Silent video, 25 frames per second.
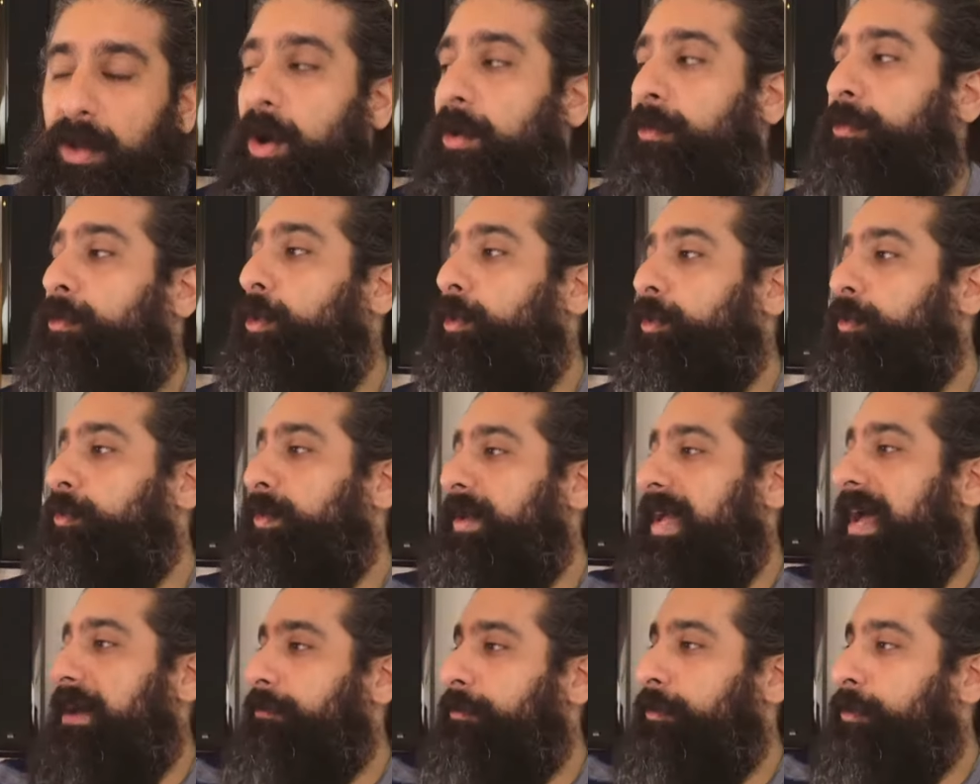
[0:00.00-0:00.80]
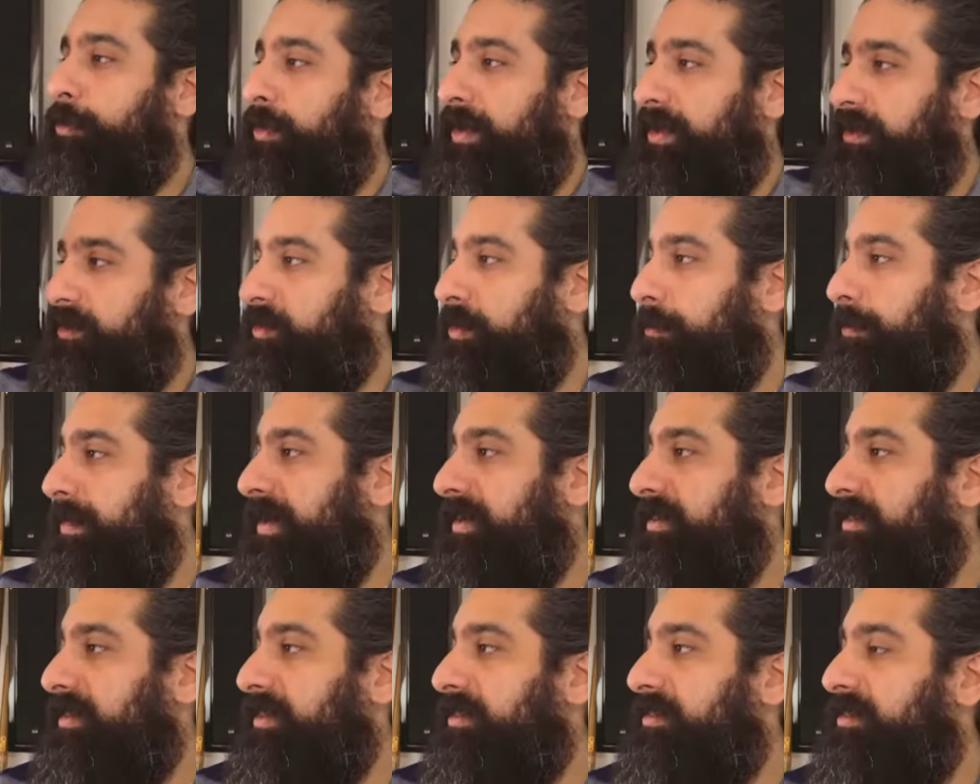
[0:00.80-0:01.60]
Of course, we have grace to
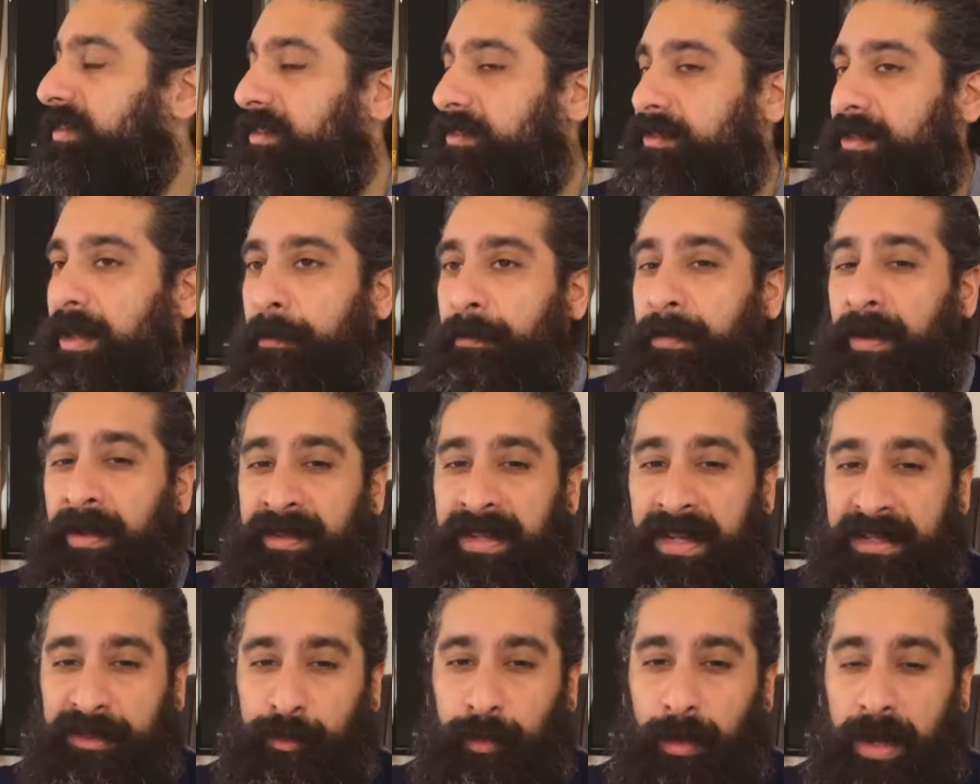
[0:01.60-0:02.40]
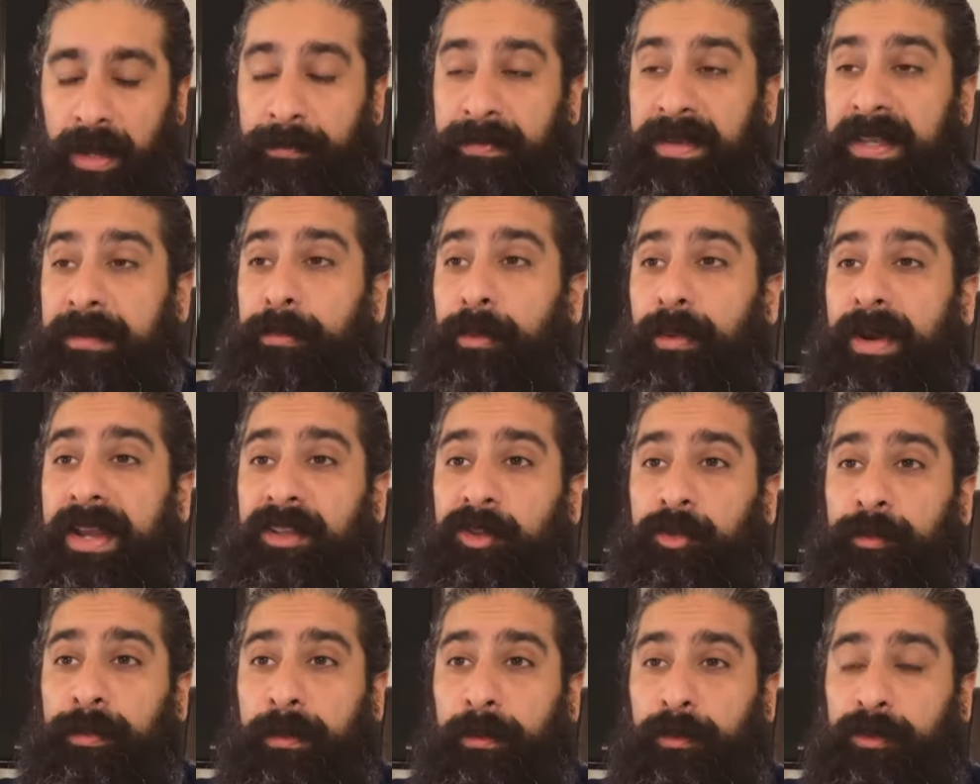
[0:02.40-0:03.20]
make these things up, but that's why people
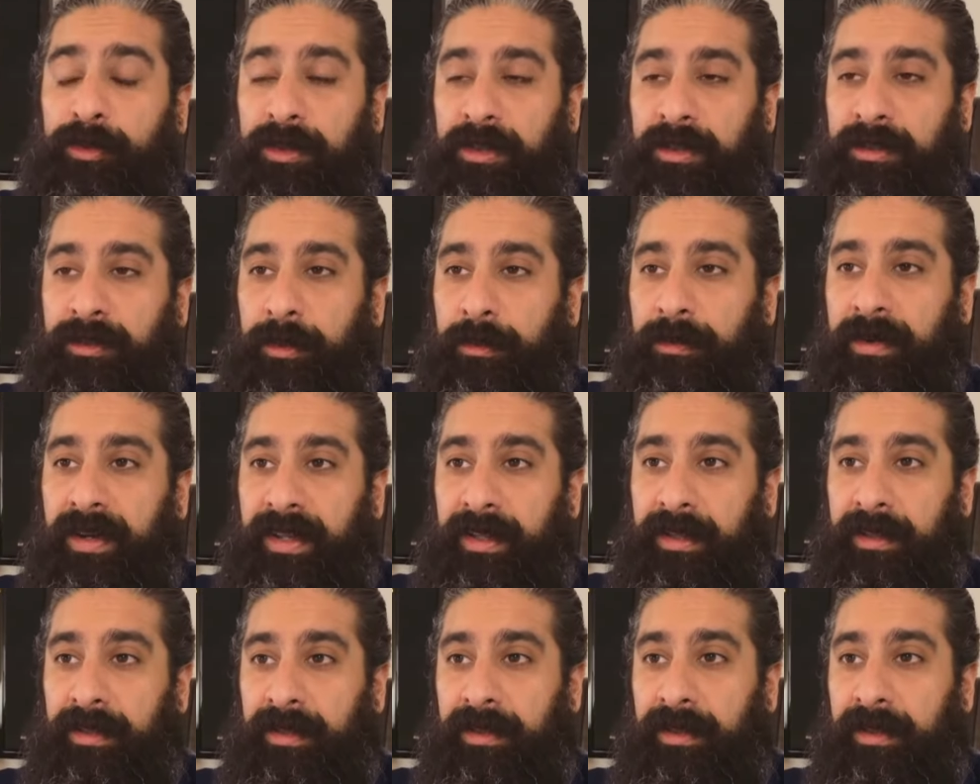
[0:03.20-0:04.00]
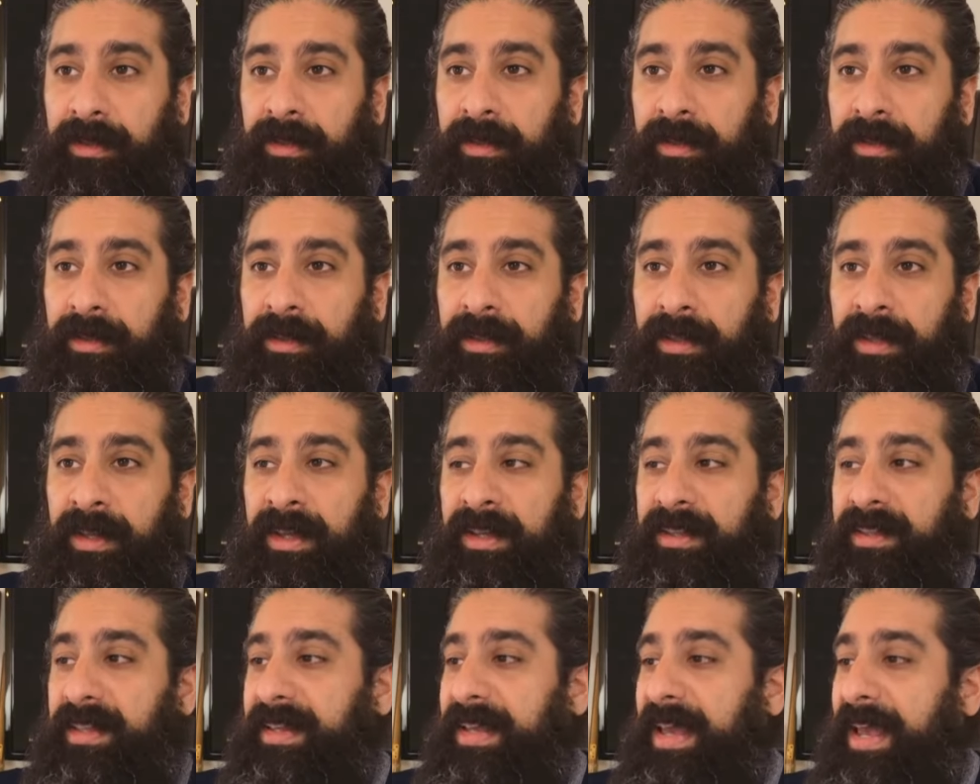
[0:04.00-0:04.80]
hate spiritual authority.
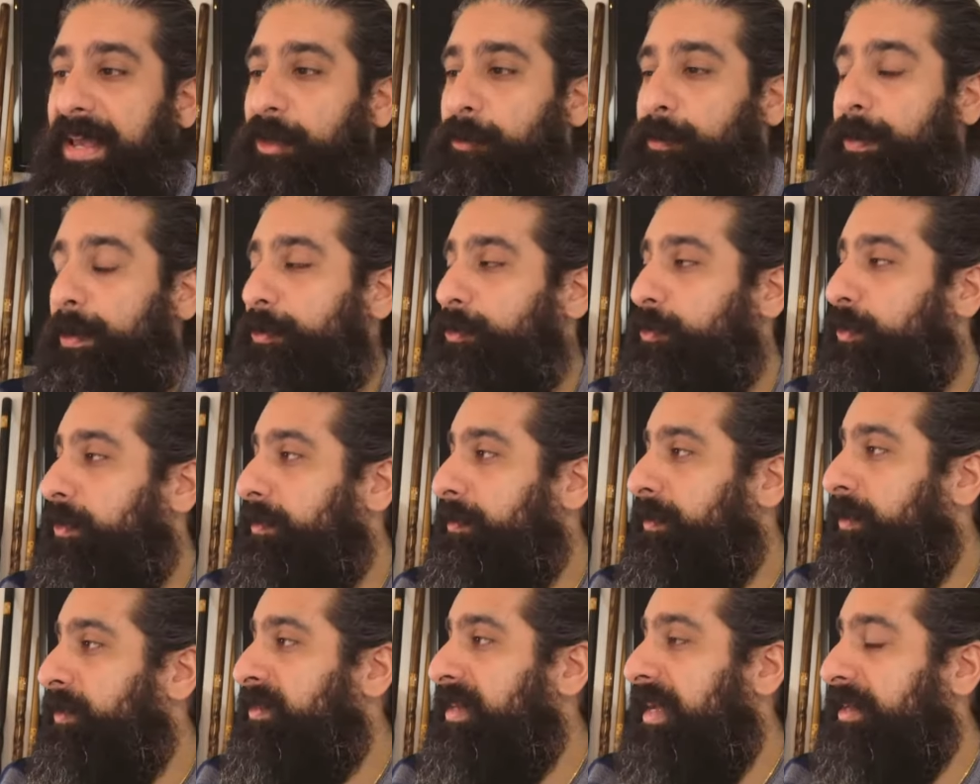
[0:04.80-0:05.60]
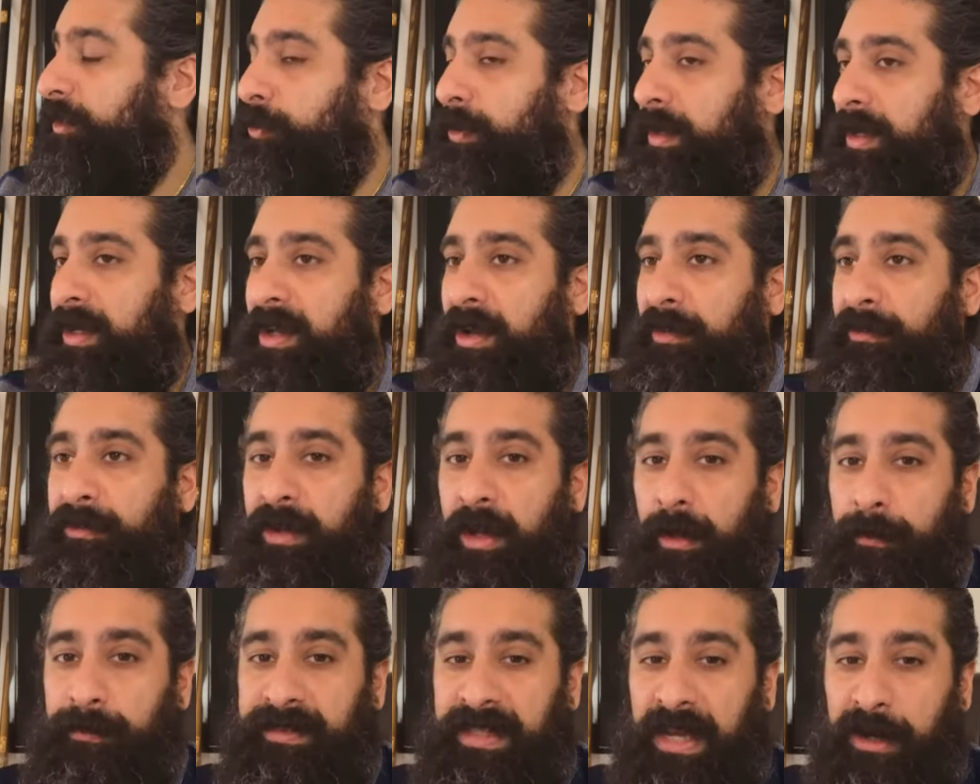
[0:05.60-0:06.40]
They hate spiritual because that's where
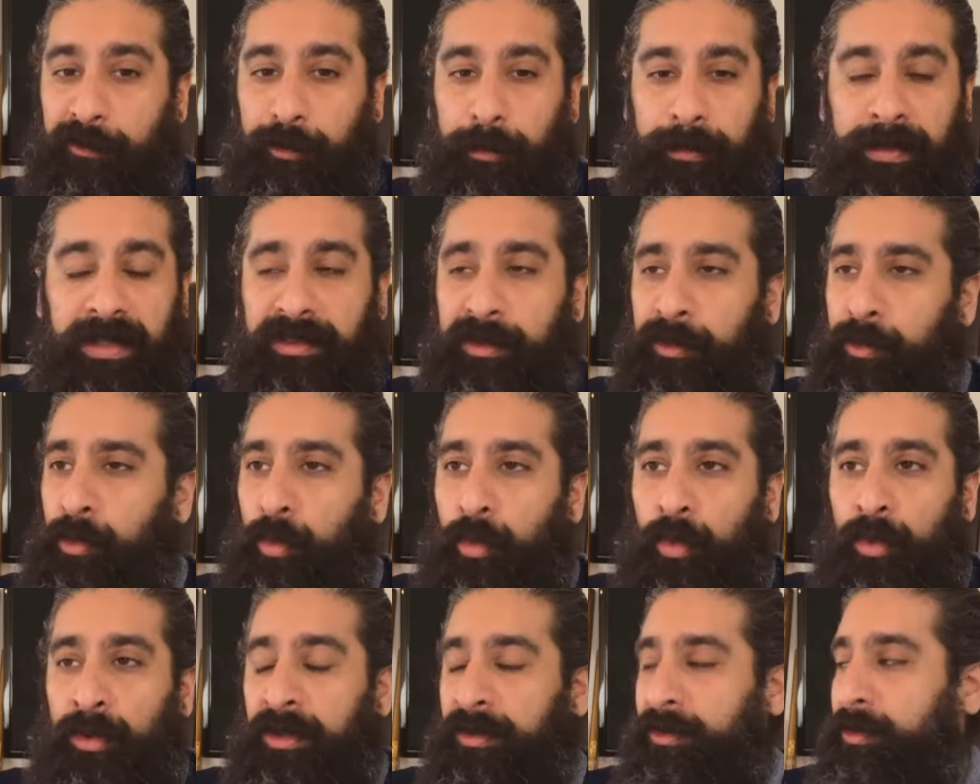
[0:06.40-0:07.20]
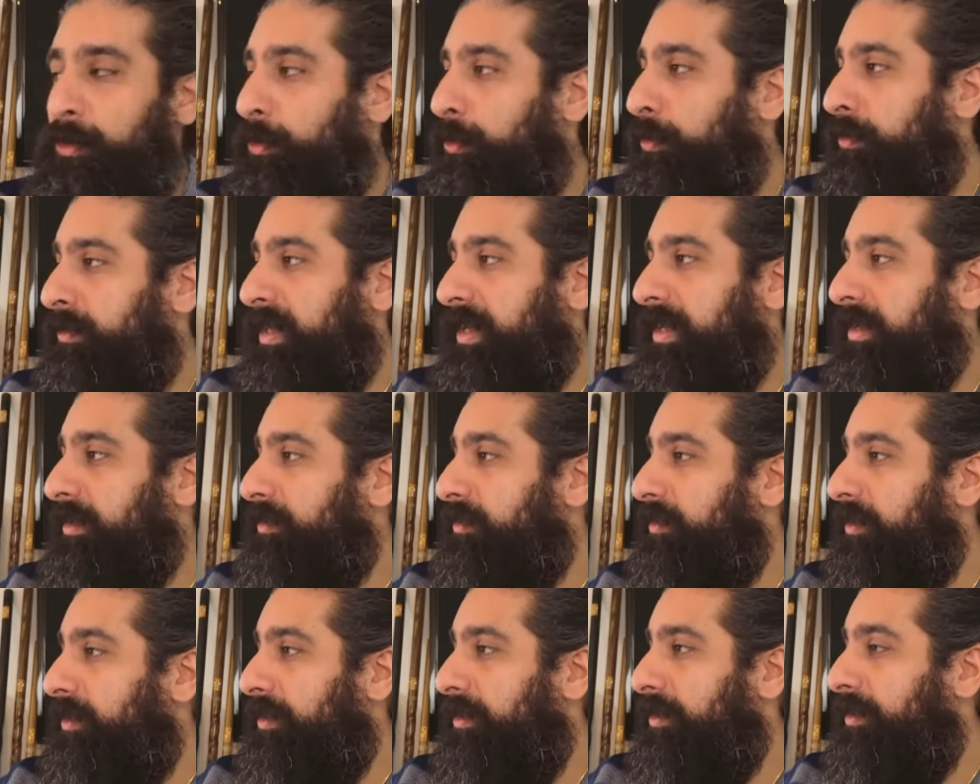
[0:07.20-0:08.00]
love comes down from. There's an order to all
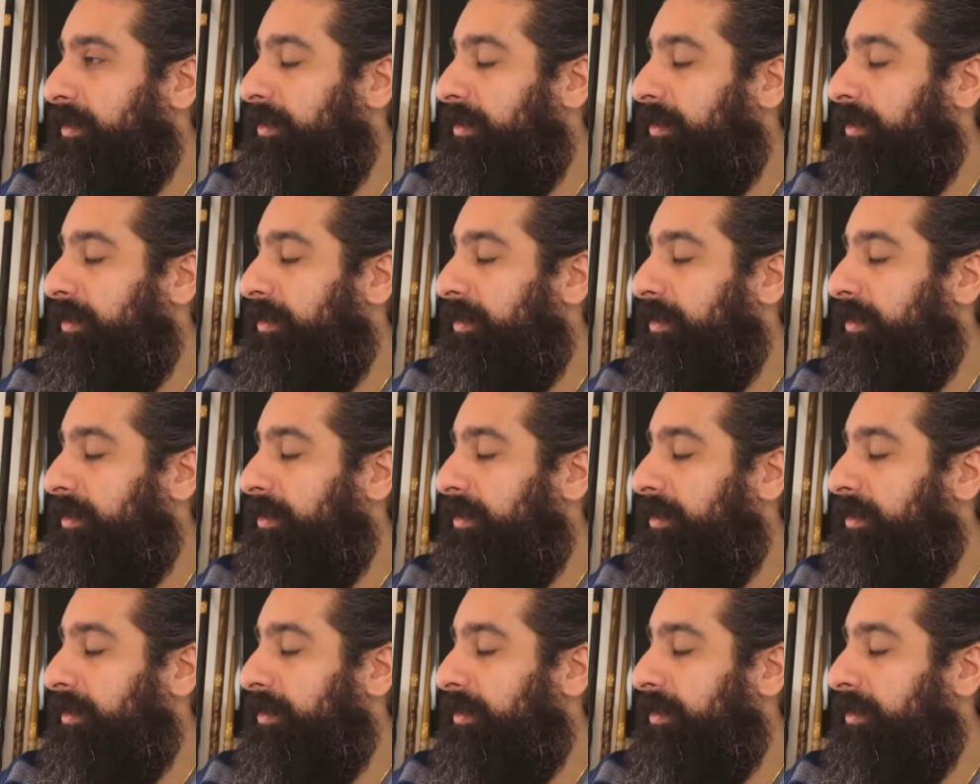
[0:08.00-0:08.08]
things.